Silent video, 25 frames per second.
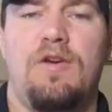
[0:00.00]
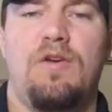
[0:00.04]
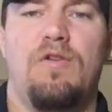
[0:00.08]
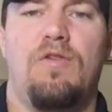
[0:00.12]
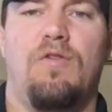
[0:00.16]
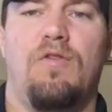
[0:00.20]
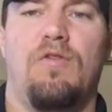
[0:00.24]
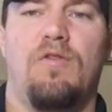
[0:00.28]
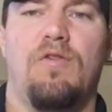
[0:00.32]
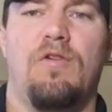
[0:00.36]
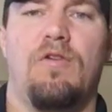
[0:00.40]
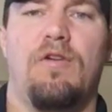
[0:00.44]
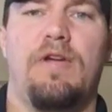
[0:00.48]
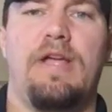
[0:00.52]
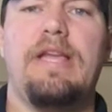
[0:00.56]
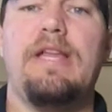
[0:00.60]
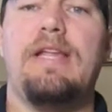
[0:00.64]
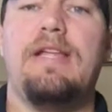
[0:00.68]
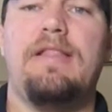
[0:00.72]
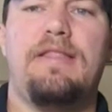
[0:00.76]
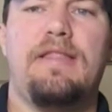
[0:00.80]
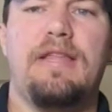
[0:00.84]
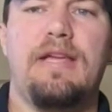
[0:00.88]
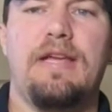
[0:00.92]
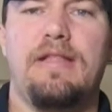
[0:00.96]
or
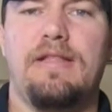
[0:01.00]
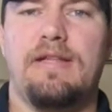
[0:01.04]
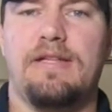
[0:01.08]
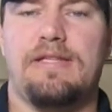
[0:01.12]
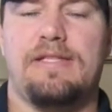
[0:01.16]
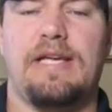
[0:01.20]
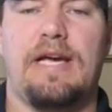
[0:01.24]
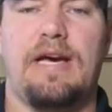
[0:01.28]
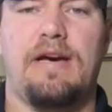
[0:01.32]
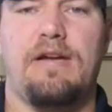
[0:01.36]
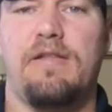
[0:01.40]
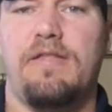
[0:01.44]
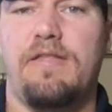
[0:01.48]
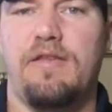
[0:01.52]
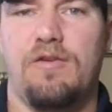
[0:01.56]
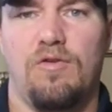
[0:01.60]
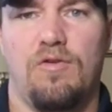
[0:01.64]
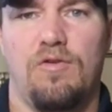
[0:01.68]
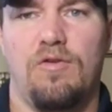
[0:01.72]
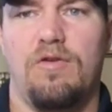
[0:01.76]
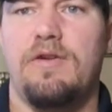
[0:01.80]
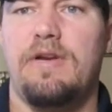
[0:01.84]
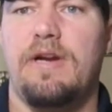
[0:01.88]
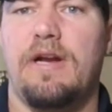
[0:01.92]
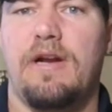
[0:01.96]
anything that's out of the
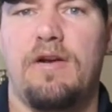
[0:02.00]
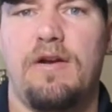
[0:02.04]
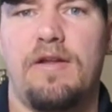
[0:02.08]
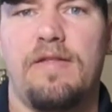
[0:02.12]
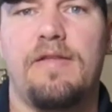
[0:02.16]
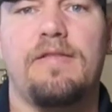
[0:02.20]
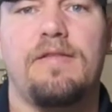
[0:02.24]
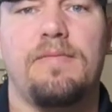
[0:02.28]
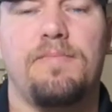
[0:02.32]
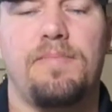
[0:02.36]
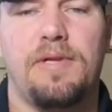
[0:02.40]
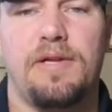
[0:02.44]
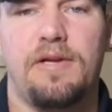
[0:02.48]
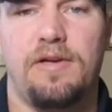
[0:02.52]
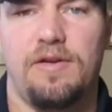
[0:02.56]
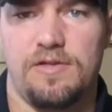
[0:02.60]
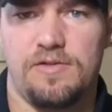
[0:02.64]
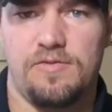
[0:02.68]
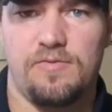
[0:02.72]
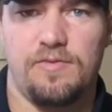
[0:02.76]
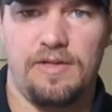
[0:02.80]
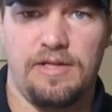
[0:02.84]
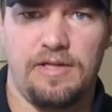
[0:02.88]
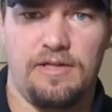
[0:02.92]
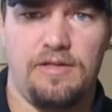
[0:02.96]
ordinary that the
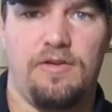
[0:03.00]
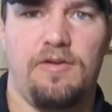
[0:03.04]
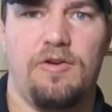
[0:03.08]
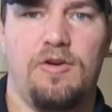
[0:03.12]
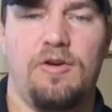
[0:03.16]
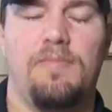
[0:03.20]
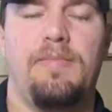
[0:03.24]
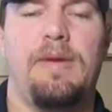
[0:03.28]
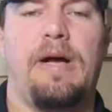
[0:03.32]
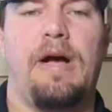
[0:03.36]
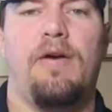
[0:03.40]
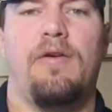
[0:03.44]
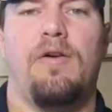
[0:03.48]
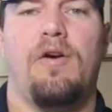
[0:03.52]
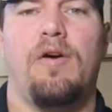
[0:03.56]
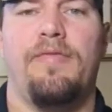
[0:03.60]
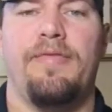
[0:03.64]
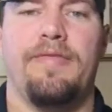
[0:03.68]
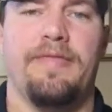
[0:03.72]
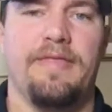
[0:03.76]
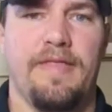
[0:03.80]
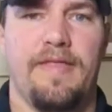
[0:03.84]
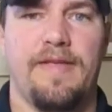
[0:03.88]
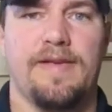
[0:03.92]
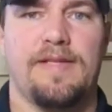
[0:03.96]
players would need to know about
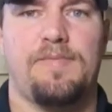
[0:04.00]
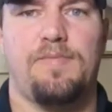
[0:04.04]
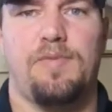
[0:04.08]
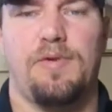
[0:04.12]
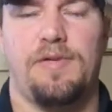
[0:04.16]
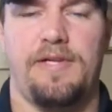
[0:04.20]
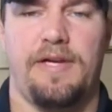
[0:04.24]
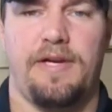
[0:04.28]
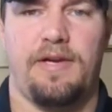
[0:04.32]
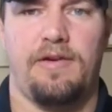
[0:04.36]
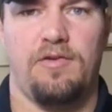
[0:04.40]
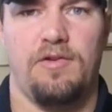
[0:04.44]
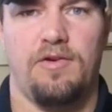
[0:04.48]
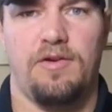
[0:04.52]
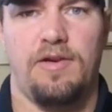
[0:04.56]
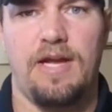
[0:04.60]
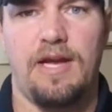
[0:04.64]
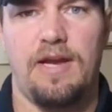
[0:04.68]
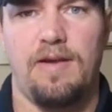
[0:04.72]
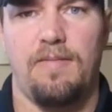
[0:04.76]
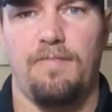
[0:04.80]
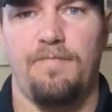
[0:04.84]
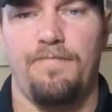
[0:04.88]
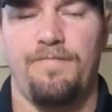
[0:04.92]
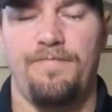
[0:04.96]
on this particular
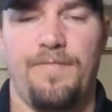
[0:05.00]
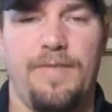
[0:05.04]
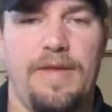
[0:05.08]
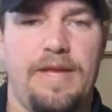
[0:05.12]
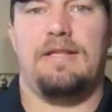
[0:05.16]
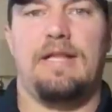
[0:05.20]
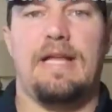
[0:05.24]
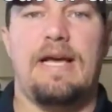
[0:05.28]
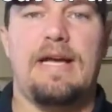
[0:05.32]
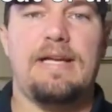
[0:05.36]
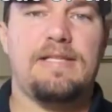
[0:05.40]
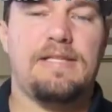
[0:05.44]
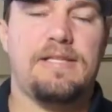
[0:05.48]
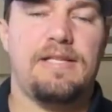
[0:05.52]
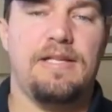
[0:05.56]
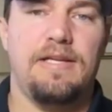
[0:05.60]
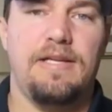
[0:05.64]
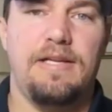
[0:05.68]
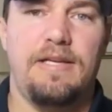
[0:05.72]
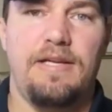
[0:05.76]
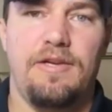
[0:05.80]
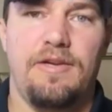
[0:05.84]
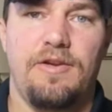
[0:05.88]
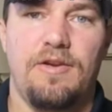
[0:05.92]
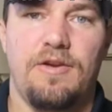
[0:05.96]
game.
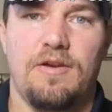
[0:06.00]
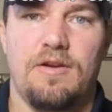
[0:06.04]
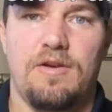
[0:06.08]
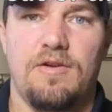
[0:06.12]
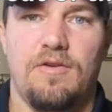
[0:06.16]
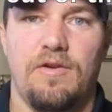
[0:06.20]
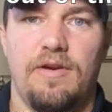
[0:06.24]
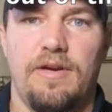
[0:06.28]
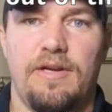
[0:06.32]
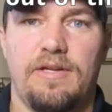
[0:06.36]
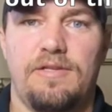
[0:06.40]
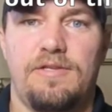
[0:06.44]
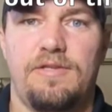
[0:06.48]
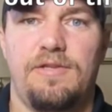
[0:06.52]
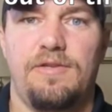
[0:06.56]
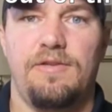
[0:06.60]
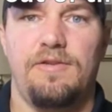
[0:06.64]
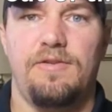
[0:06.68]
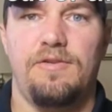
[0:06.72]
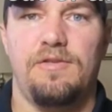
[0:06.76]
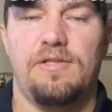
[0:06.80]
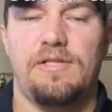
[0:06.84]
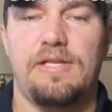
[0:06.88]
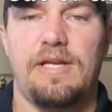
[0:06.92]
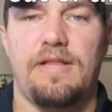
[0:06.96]
Lastly, you're going
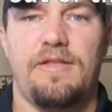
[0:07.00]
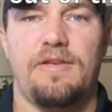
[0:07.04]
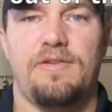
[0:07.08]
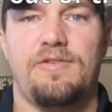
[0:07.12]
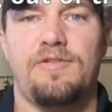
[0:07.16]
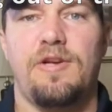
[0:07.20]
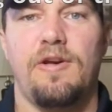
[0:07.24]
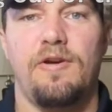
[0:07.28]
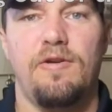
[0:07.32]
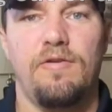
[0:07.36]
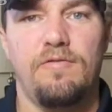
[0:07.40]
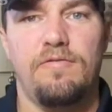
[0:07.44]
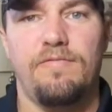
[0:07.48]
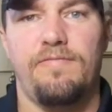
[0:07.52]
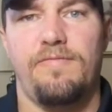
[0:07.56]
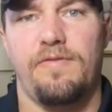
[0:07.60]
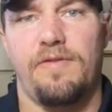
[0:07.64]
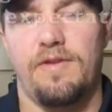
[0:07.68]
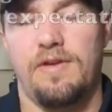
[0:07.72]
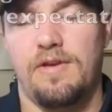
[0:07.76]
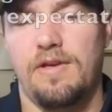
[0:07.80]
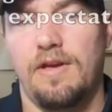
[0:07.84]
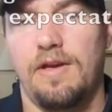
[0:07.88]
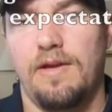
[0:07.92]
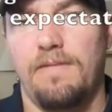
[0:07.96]
to set the tone for
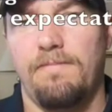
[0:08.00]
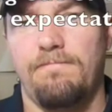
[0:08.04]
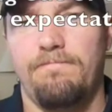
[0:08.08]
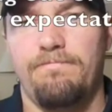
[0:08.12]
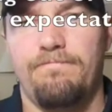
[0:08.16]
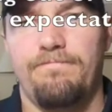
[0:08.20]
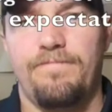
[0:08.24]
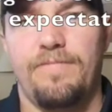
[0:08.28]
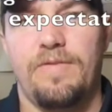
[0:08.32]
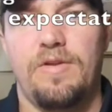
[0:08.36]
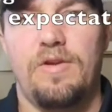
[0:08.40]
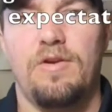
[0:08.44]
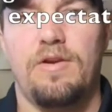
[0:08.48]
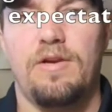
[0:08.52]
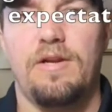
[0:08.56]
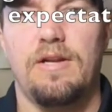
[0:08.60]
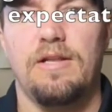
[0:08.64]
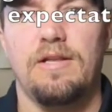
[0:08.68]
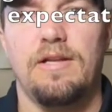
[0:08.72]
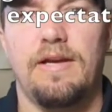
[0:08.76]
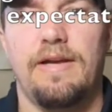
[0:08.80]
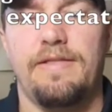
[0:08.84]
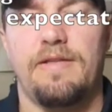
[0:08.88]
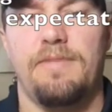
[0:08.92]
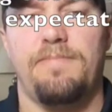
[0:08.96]
the game. You're going to
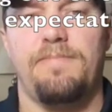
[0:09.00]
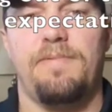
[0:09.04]
let the